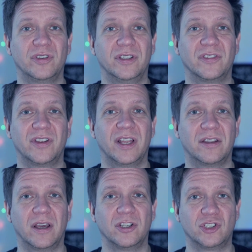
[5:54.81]
Instead
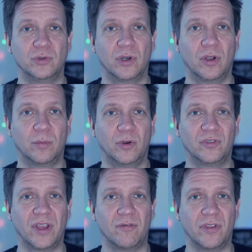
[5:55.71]
I shoot
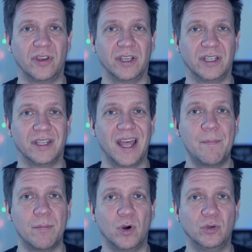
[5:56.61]
almost everything in
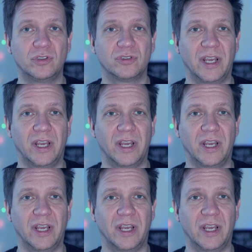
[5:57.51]
M mode